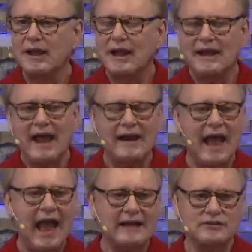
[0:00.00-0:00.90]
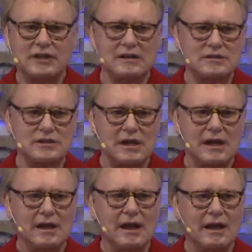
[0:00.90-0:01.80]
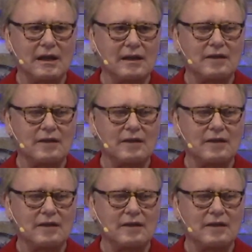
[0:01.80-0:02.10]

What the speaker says: and had access in